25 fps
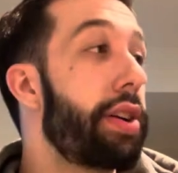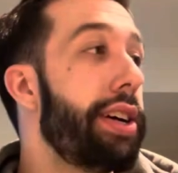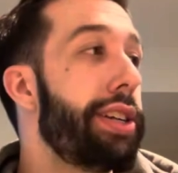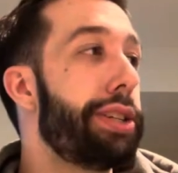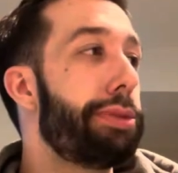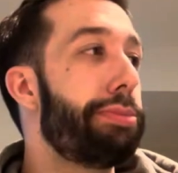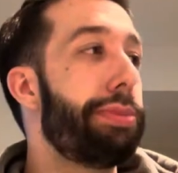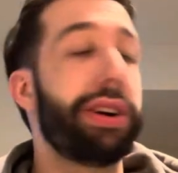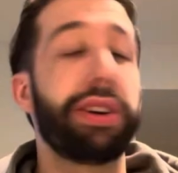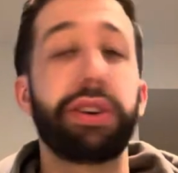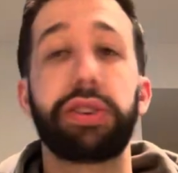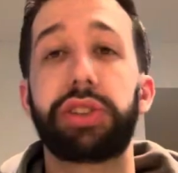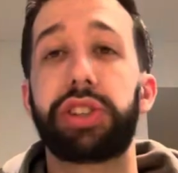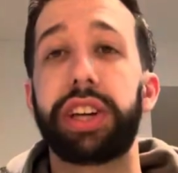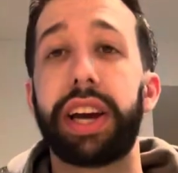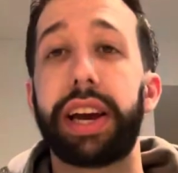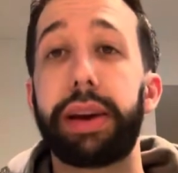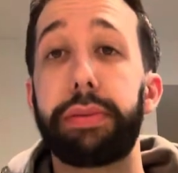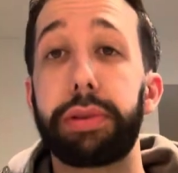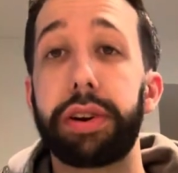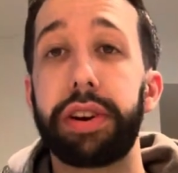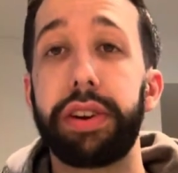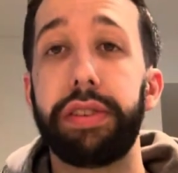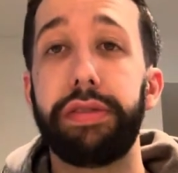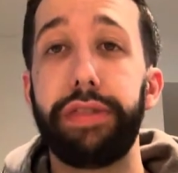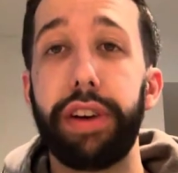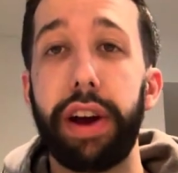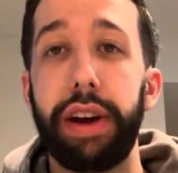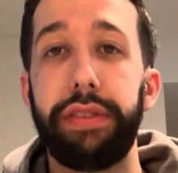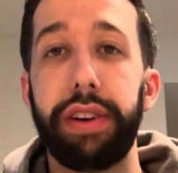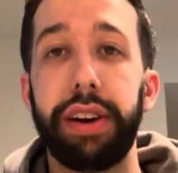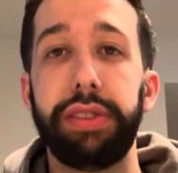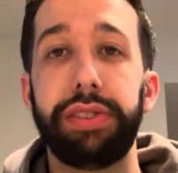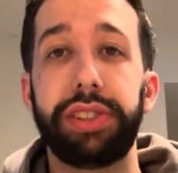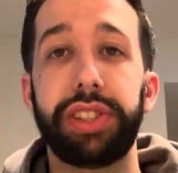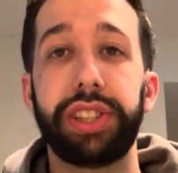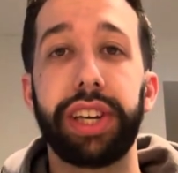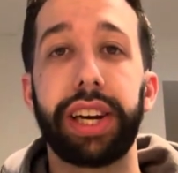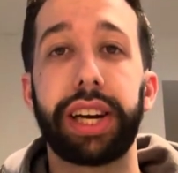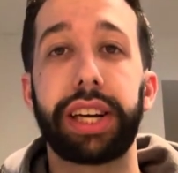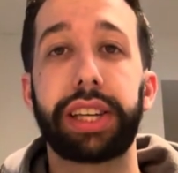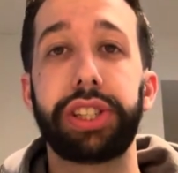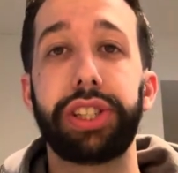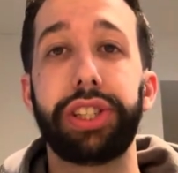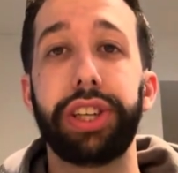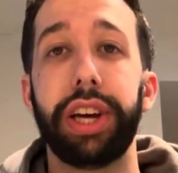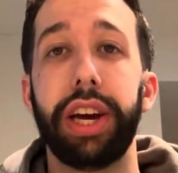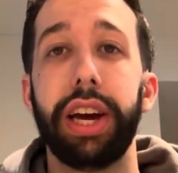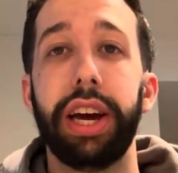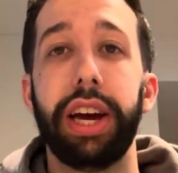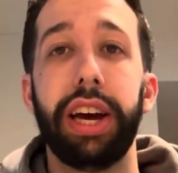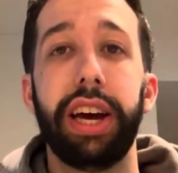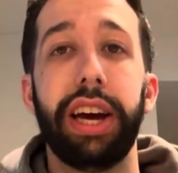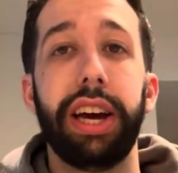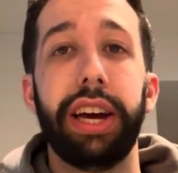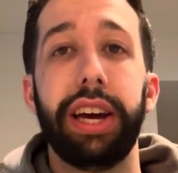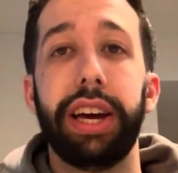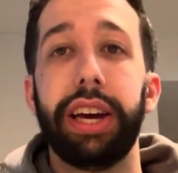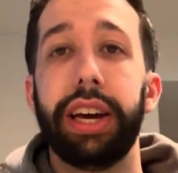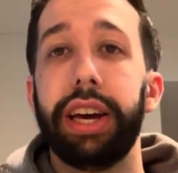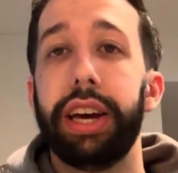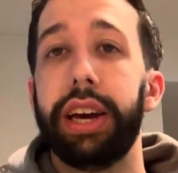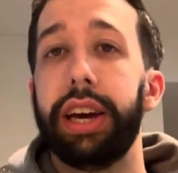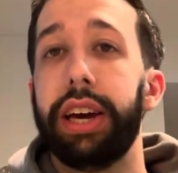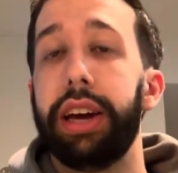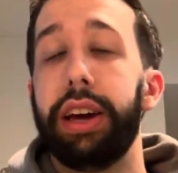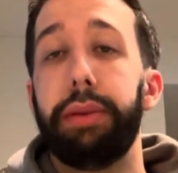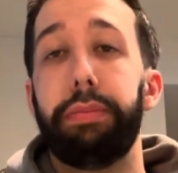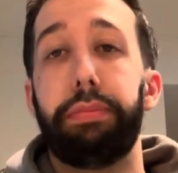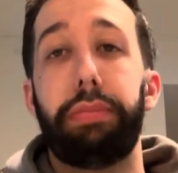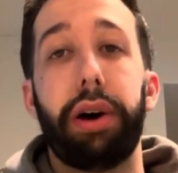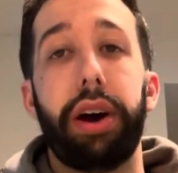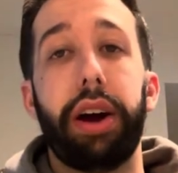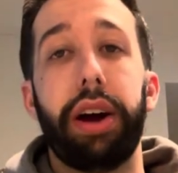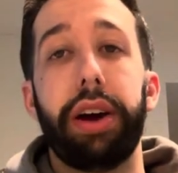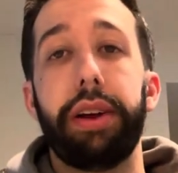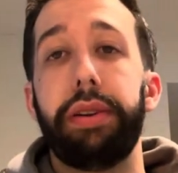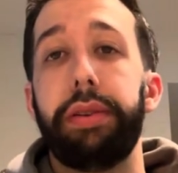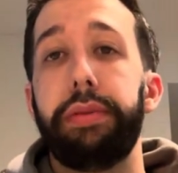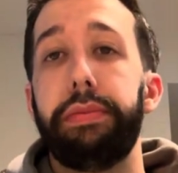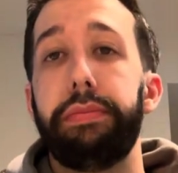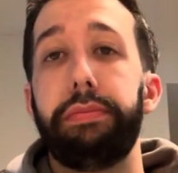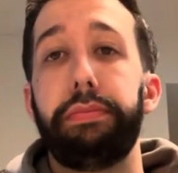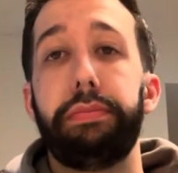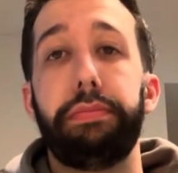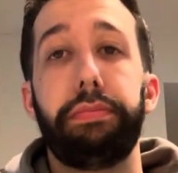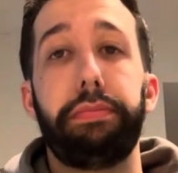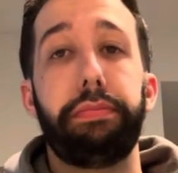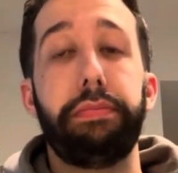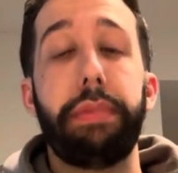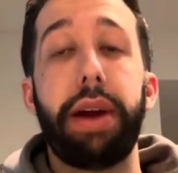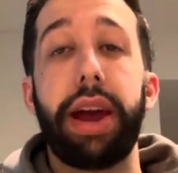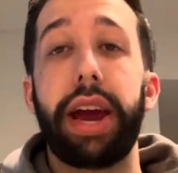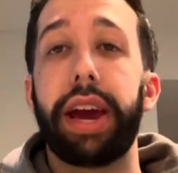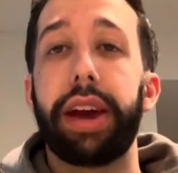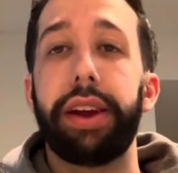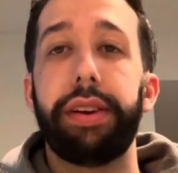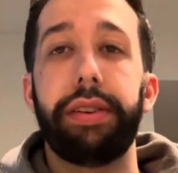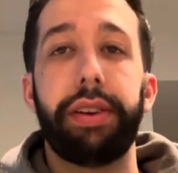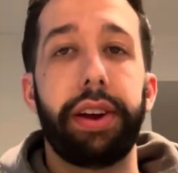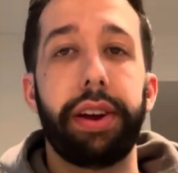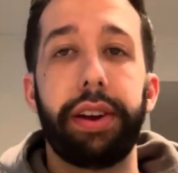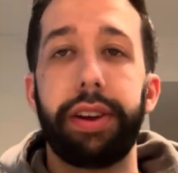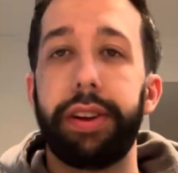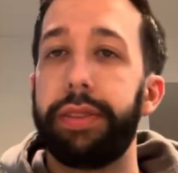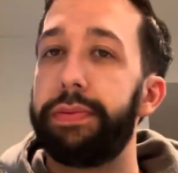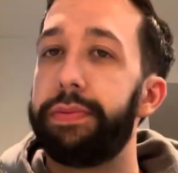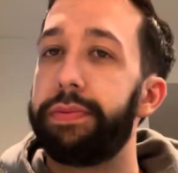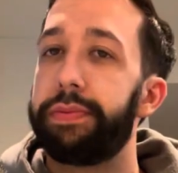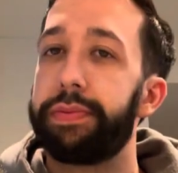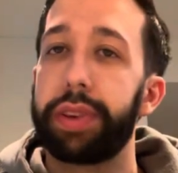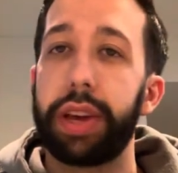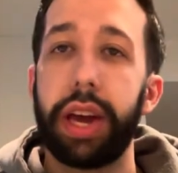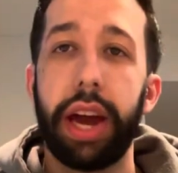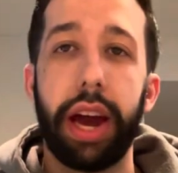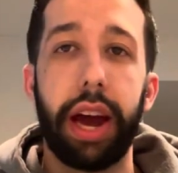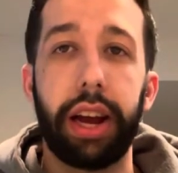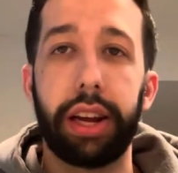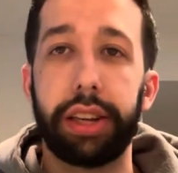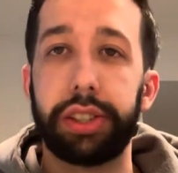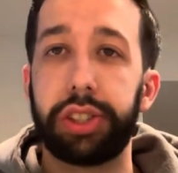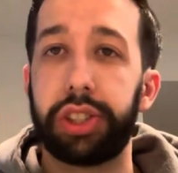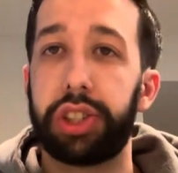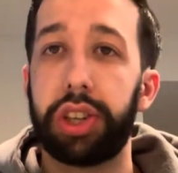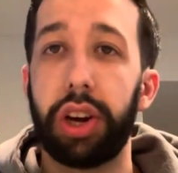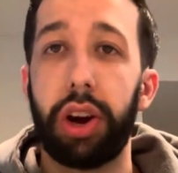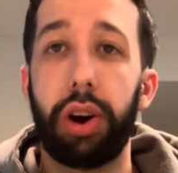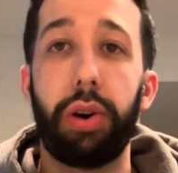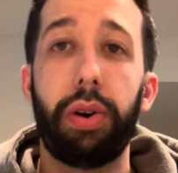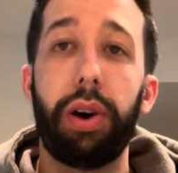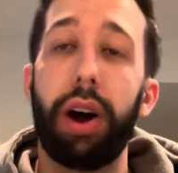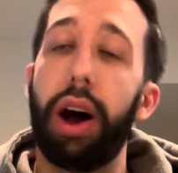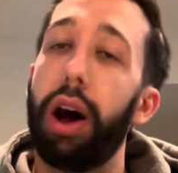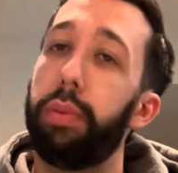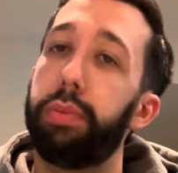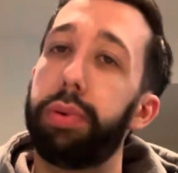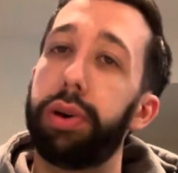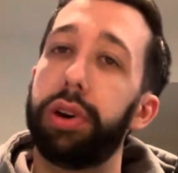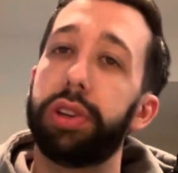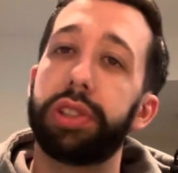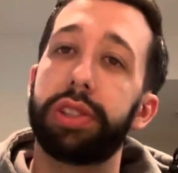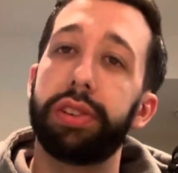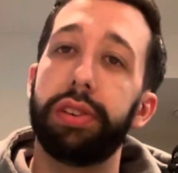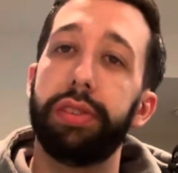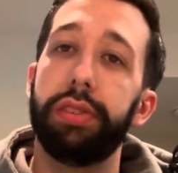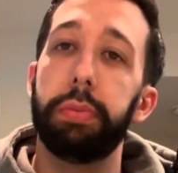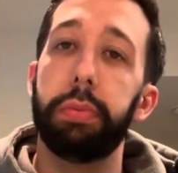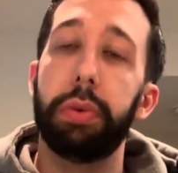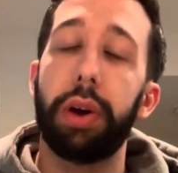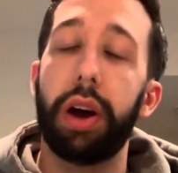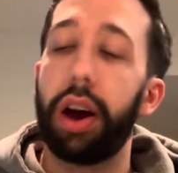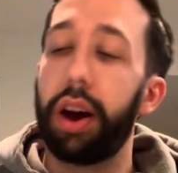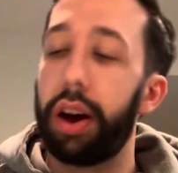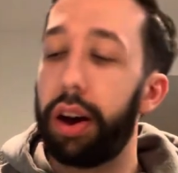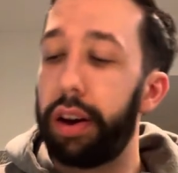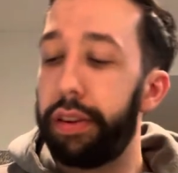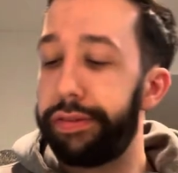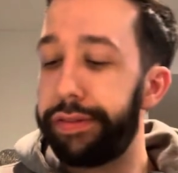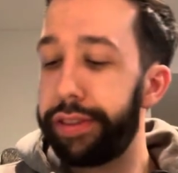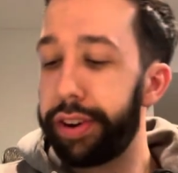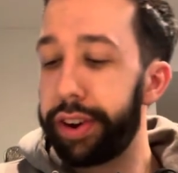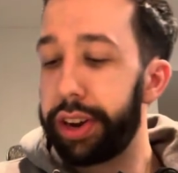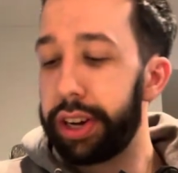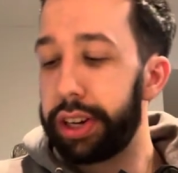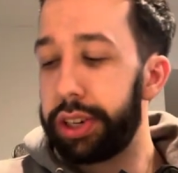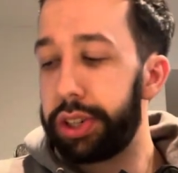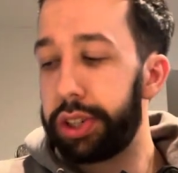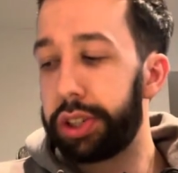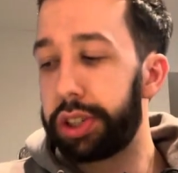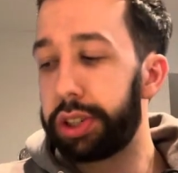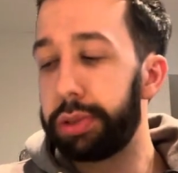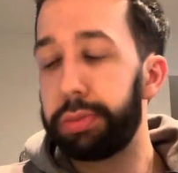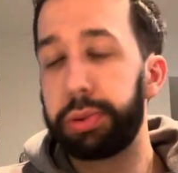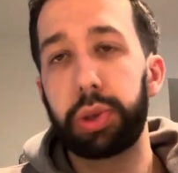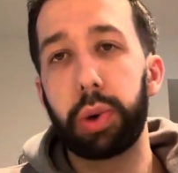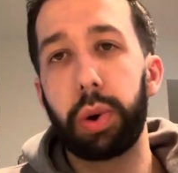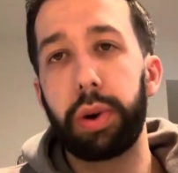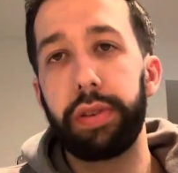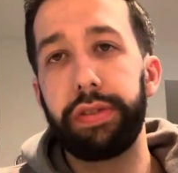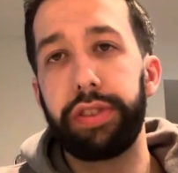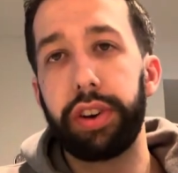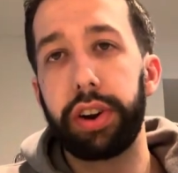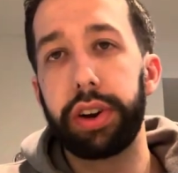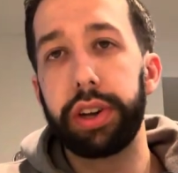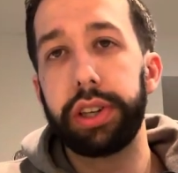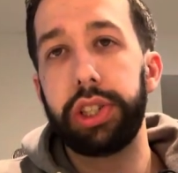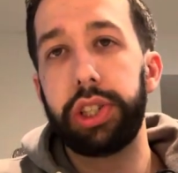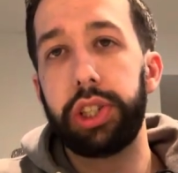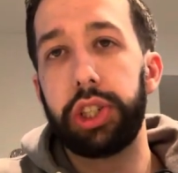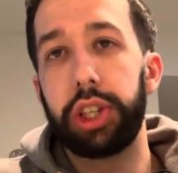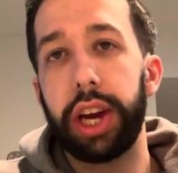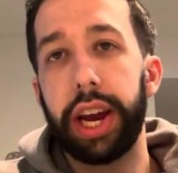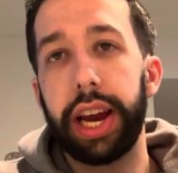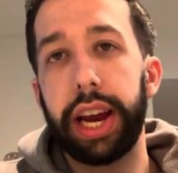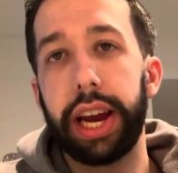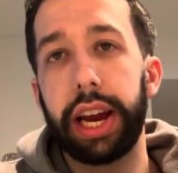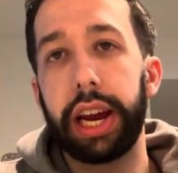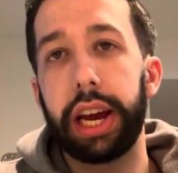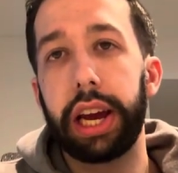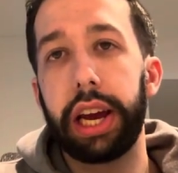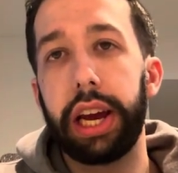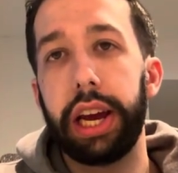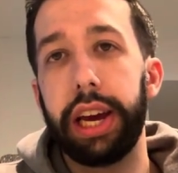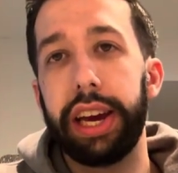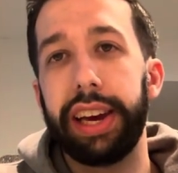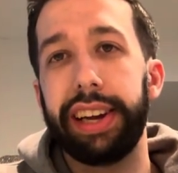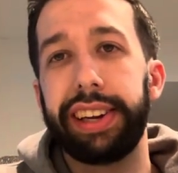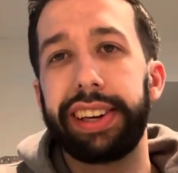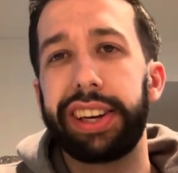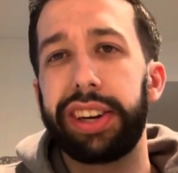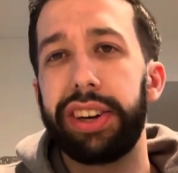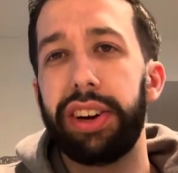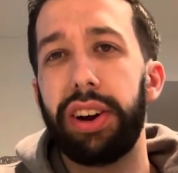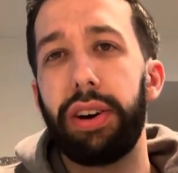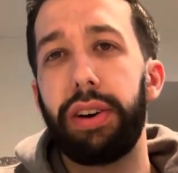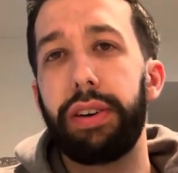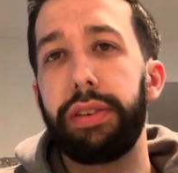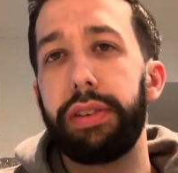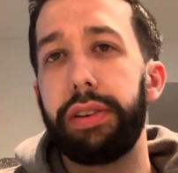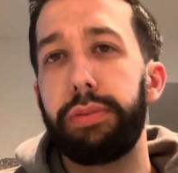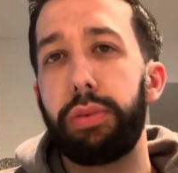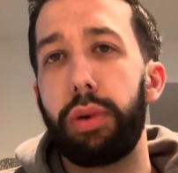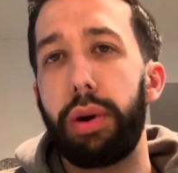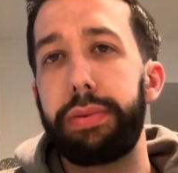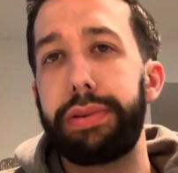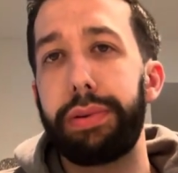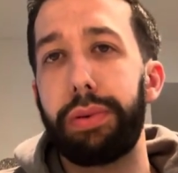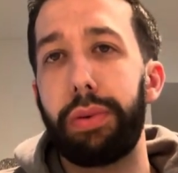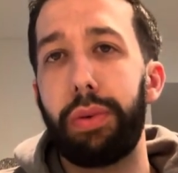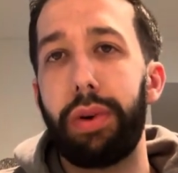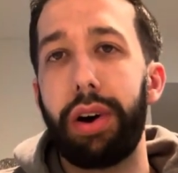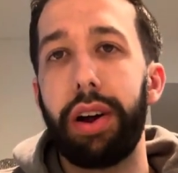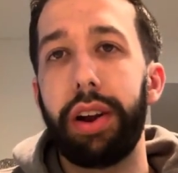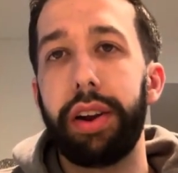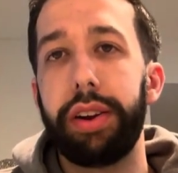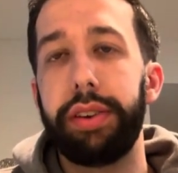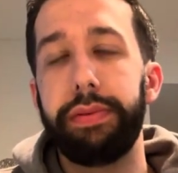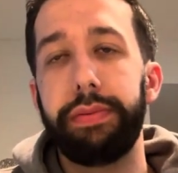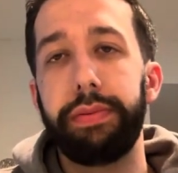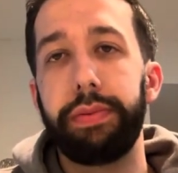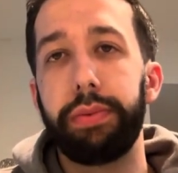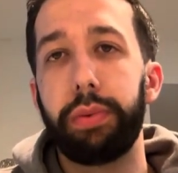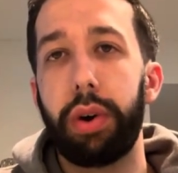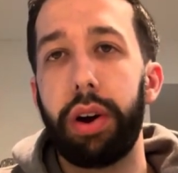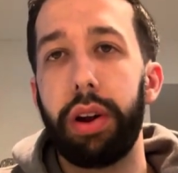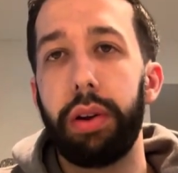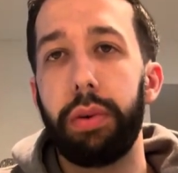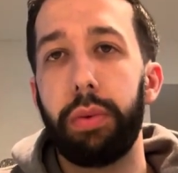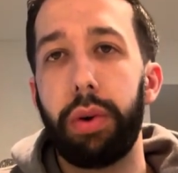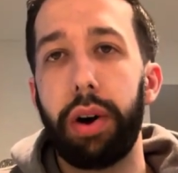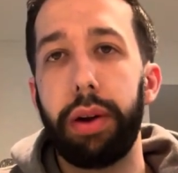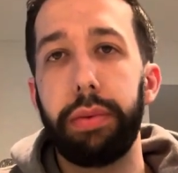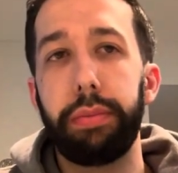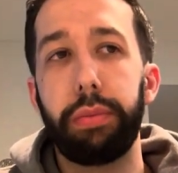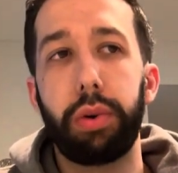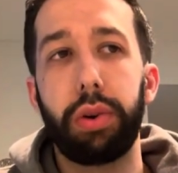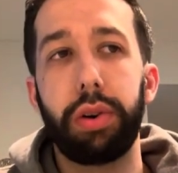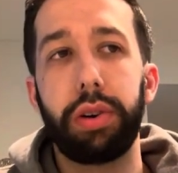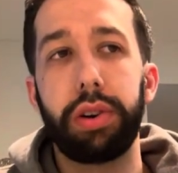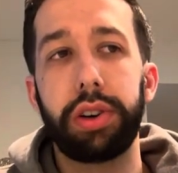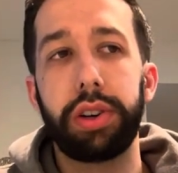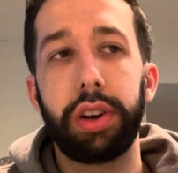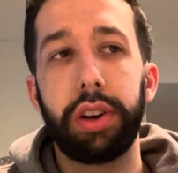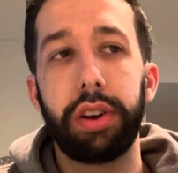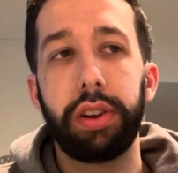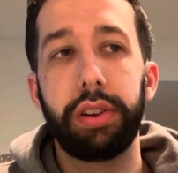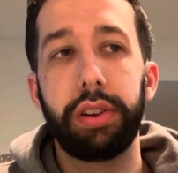inch barrel chambered in 5.56. But man, yeah. So I'll post some footage, some short footage, and if more people want more